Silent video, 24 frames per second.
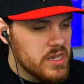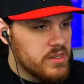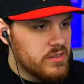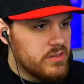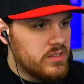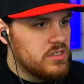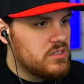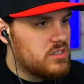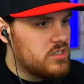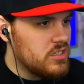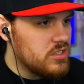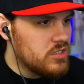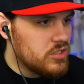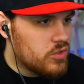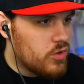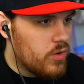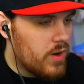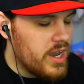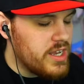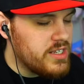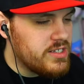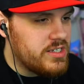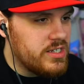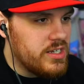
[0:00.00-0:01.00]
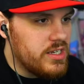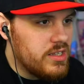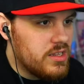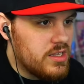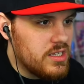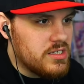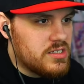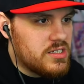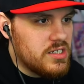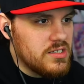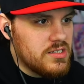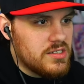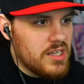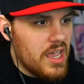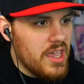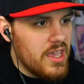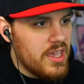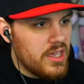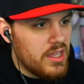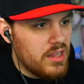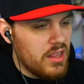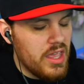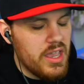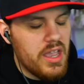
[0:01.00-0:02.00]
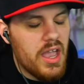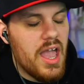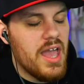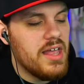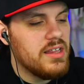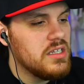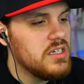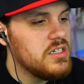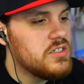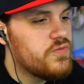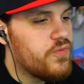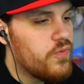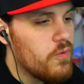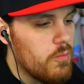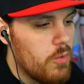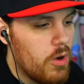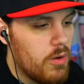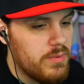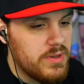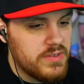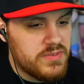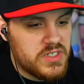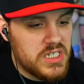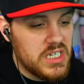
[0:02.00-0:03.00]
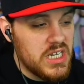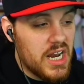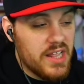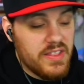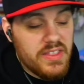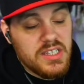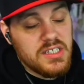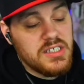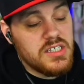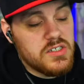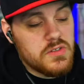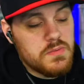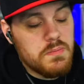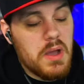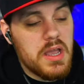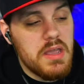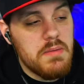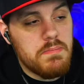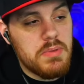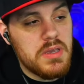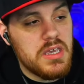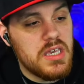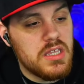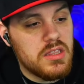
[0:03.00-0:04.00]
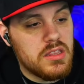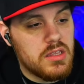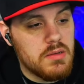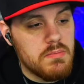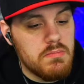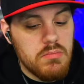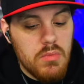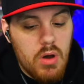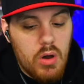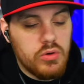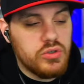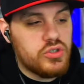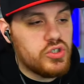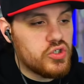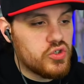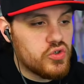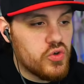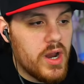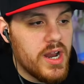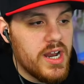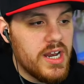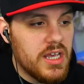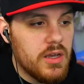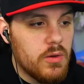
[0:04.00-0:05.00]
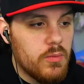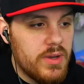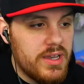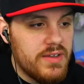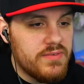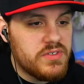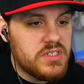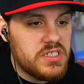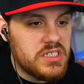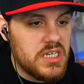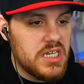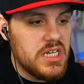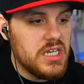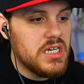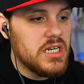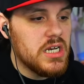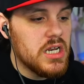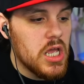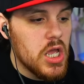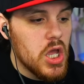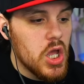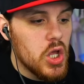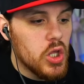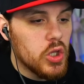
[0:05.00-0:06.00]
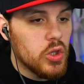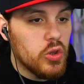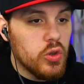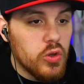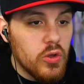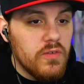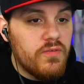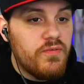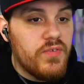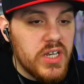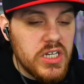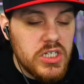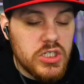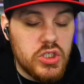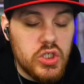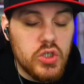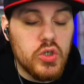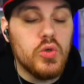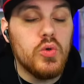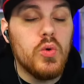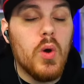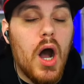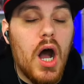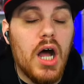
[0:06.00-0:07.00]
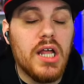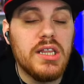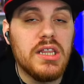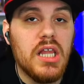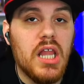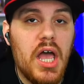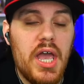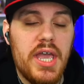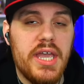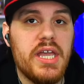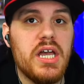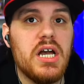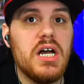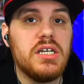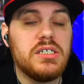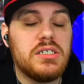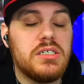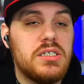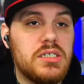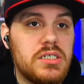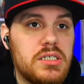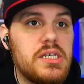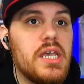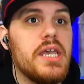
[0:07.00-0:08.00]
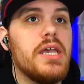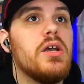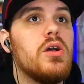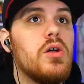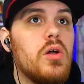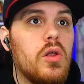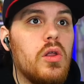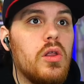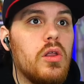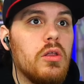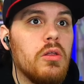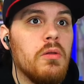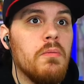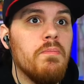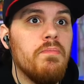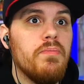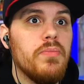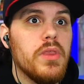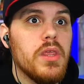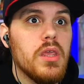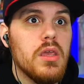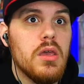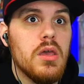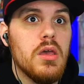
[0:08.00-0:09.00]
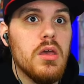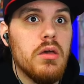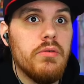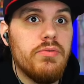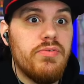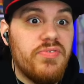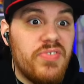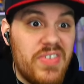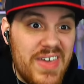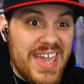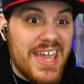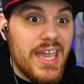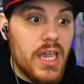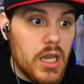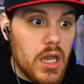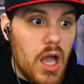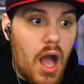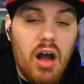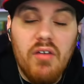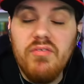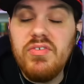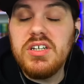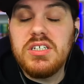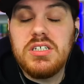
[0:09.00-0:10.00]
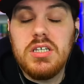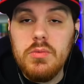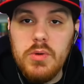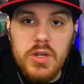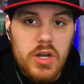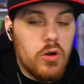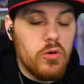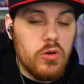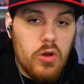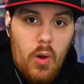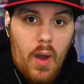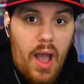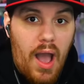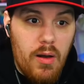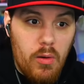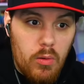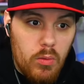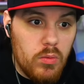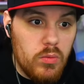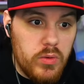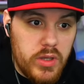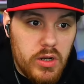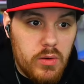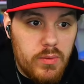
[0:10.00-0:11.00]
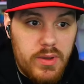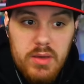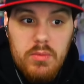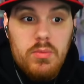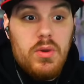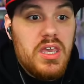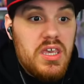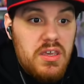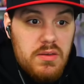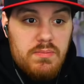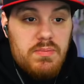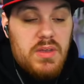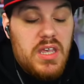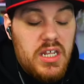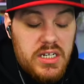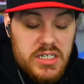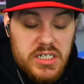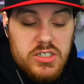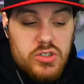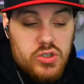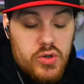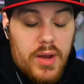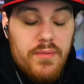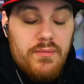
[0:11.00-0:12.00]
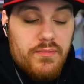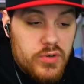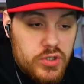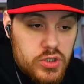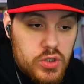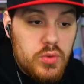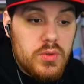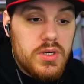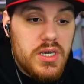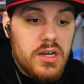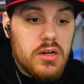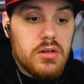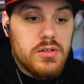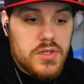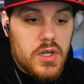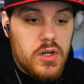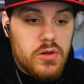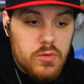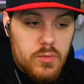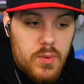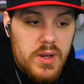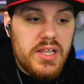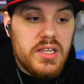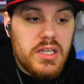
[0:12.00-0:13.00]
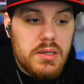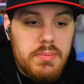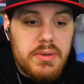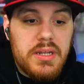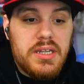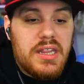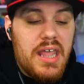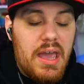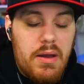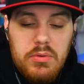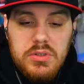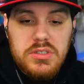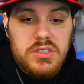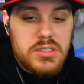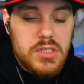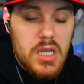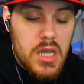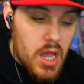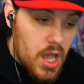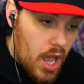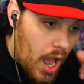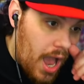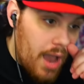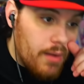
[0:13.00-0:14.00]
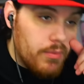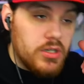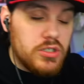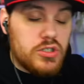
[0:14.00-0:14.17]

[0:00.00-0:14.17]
This is crazy. This is, like, at least from what we've seen, I think this might be the most training we've seen Luffy do on, like, a single thing. Obviously, we don't know how, you know, he did train for 2 years under Rayleigh, but that was, I would